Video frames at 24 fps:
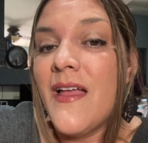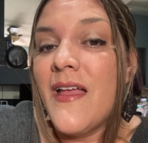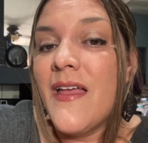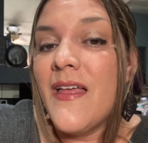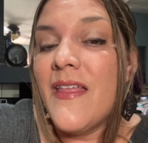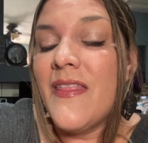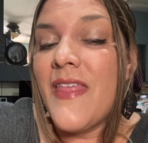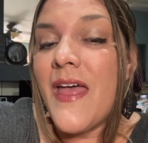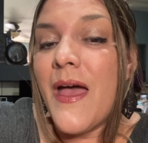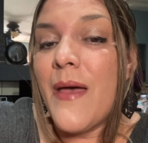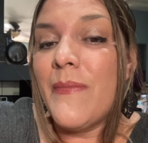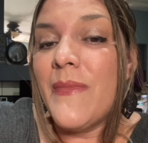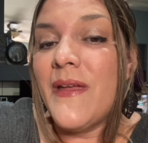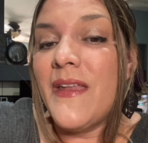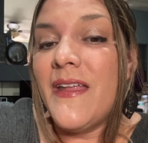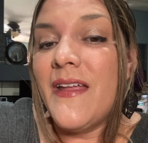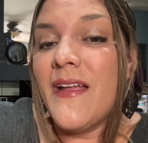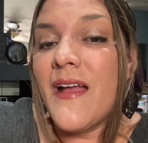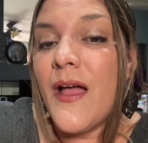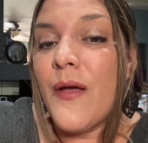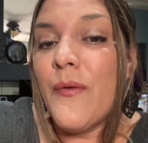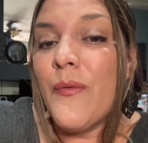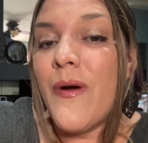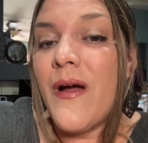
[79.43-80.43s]
That meaning
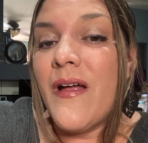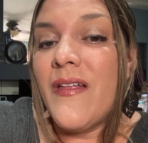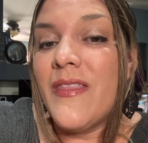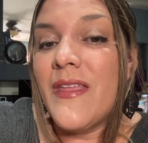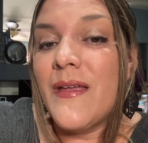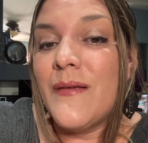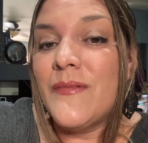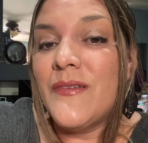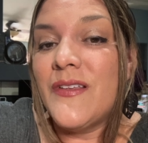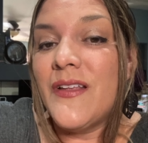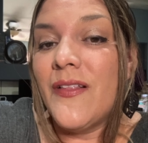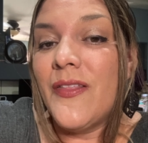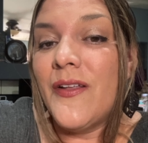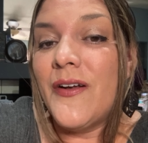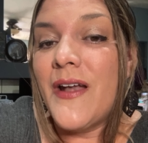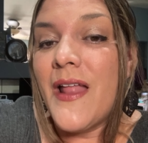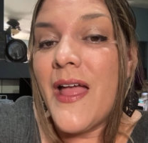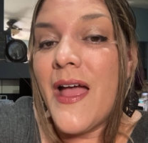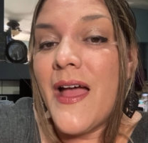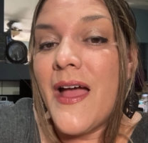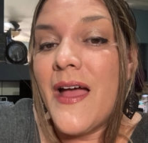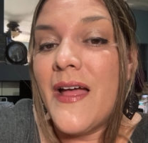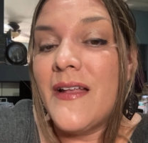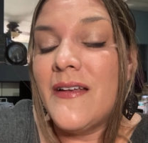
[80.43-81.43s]
I want them to learn
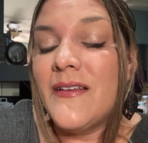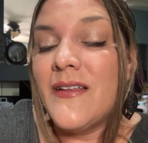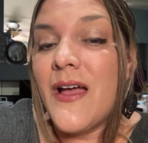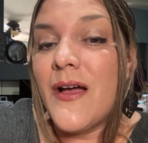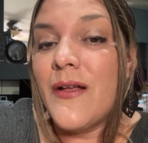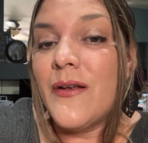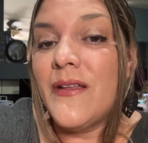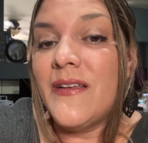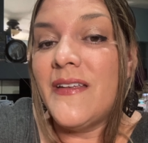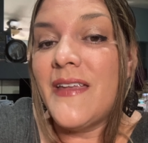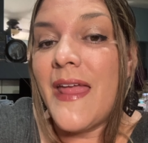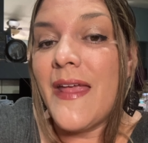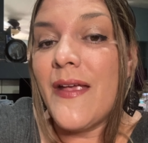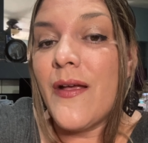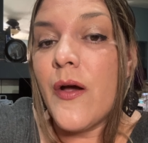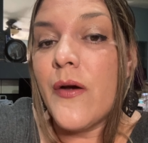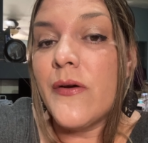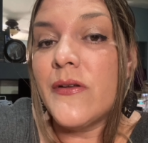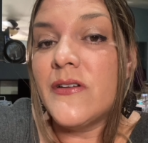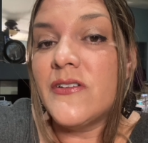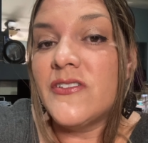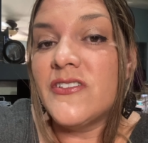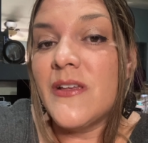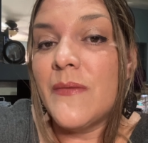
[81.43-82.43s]
how to take
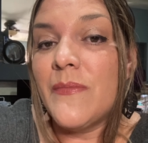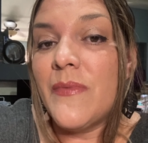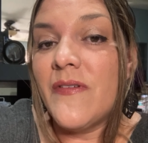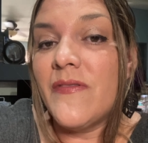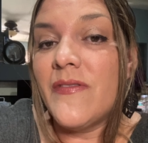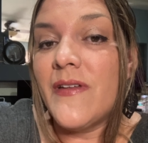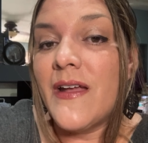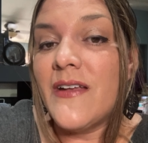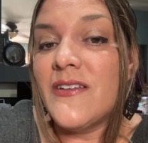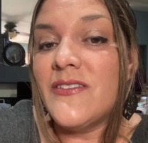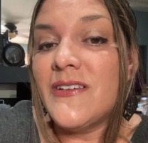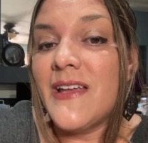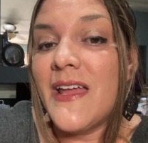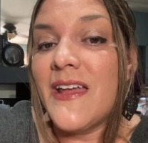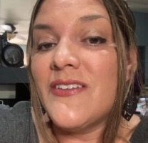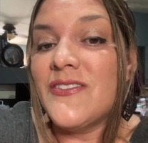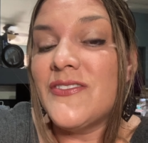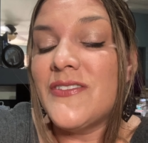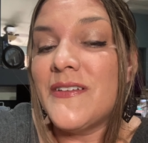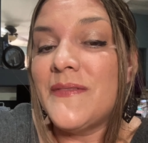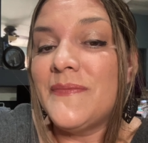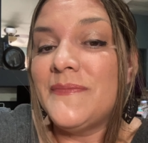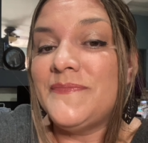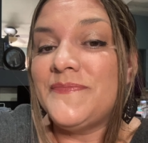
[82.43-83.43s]
ownership of their
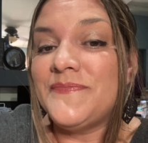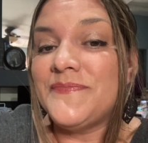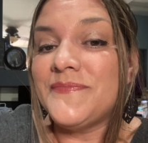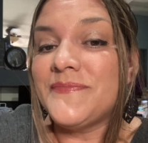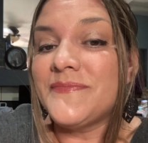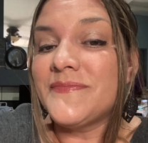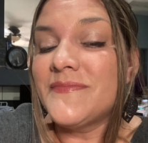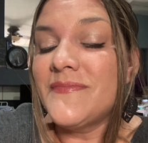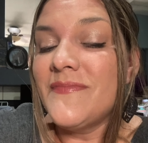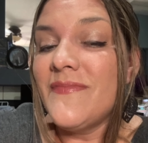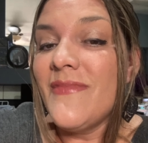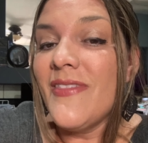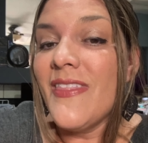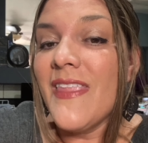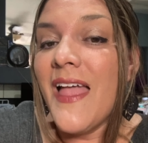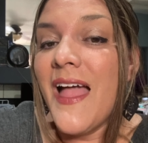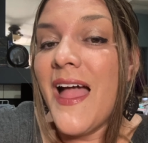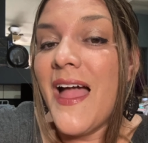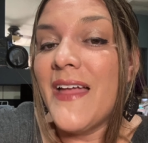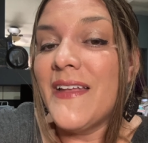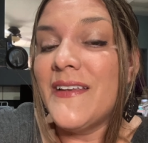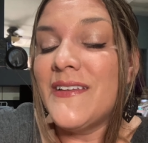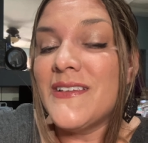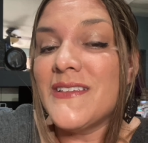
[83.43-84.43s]
education.
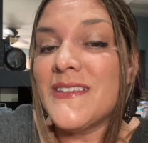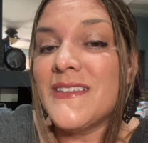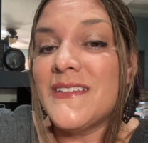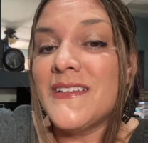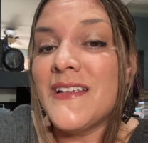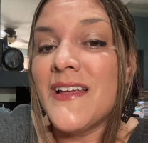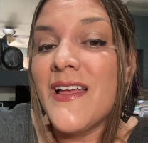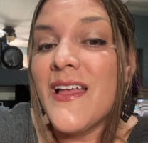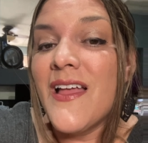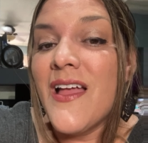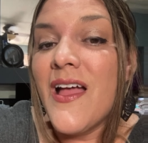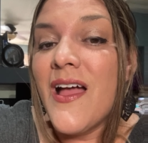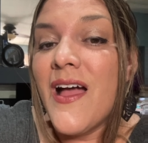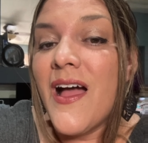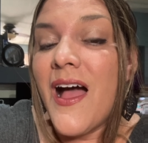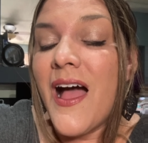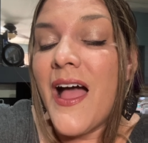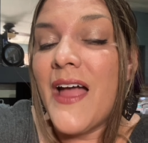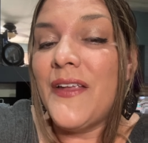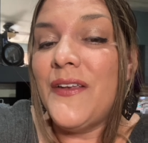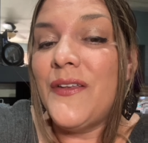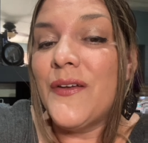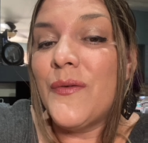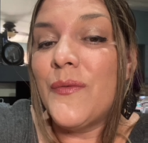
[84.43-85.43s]

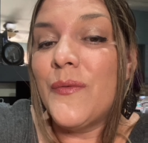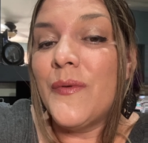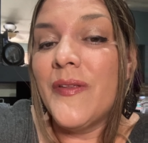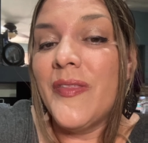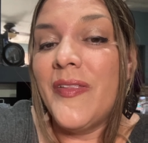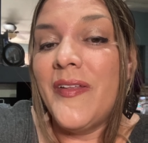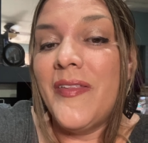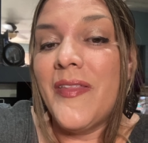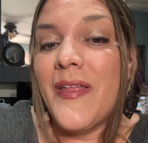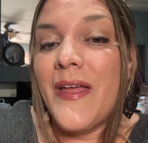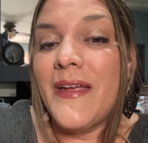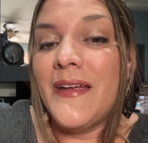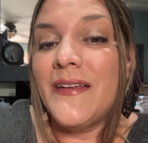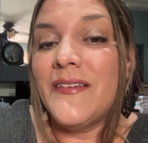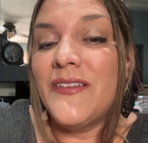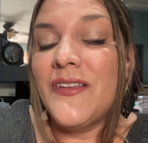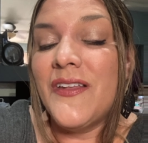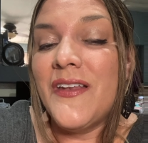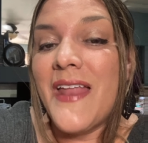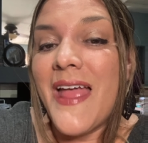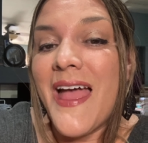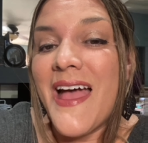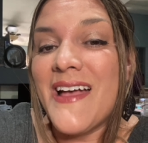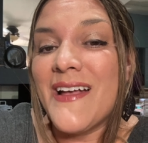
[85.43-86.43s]
I don't really like to
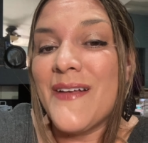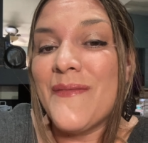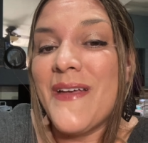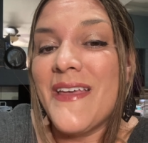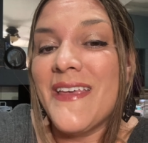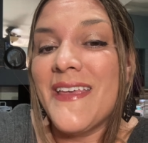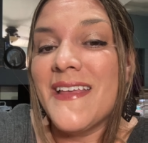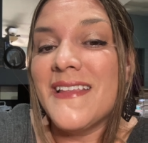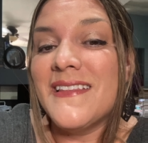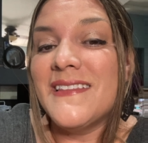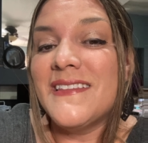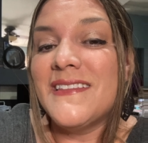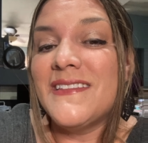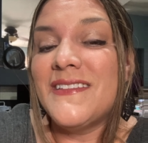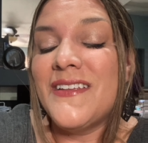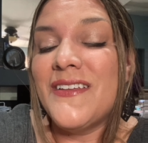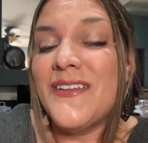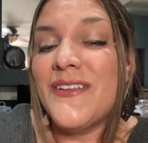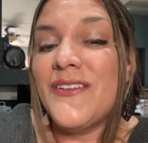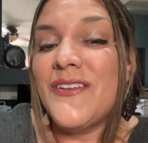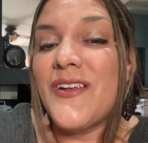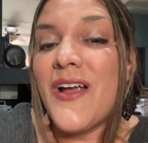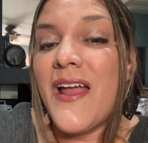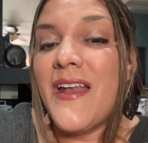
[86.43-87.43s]
nag my kids
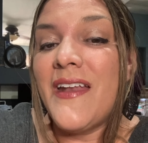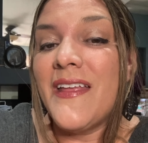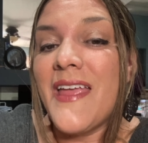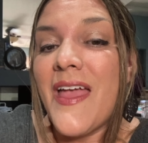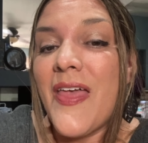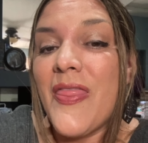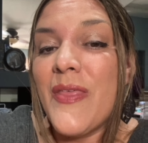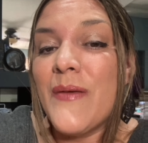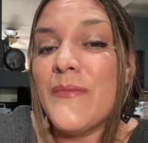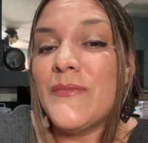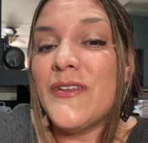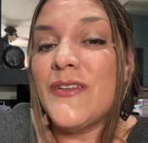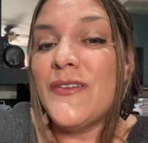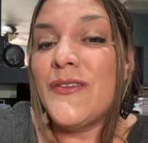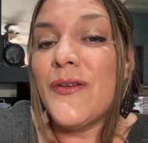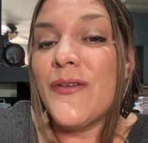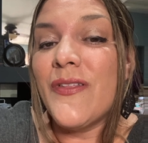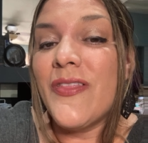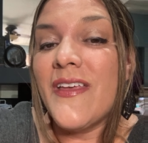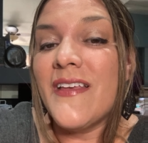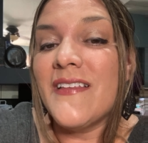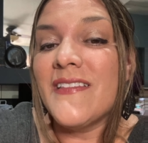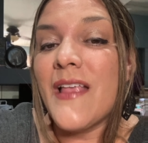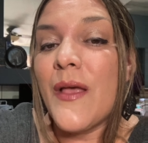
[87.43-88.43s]
to try to get them to do
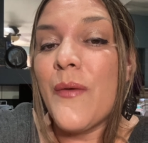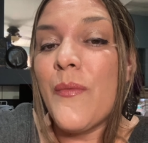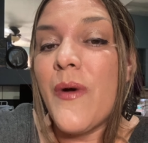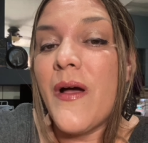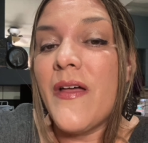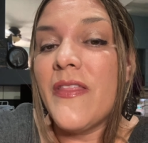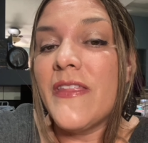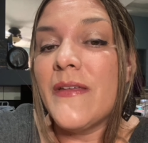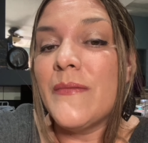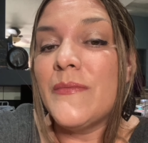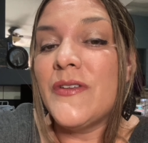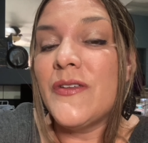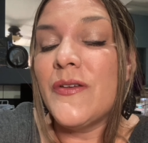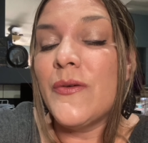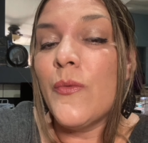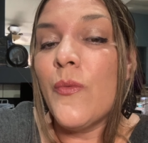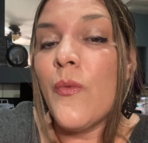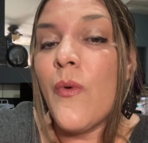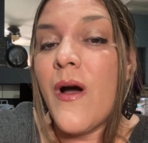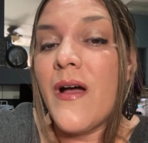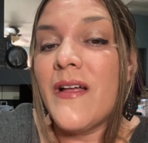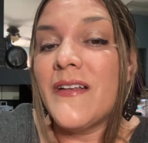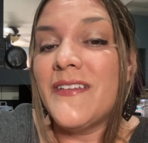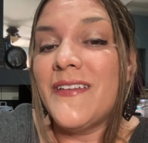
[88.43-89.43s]
things. I want them to
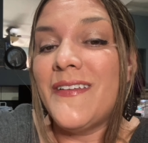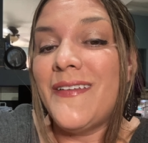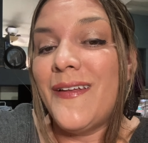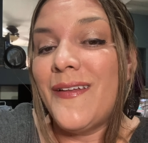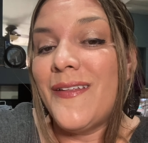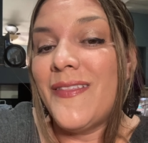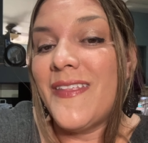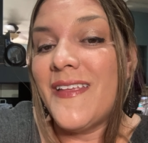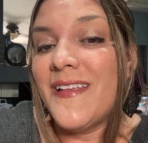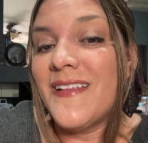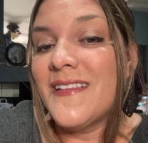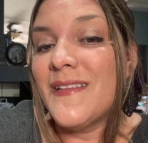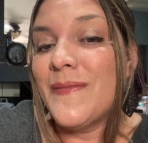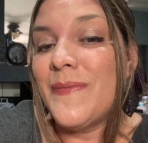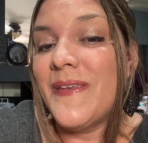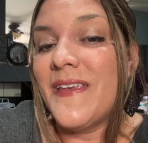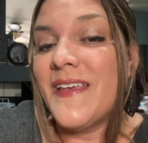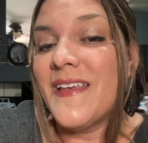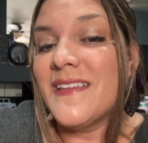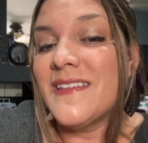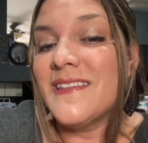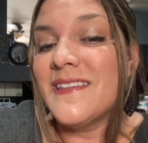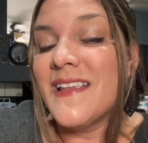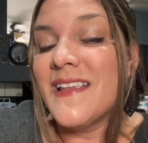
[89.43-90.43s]
want to do things, because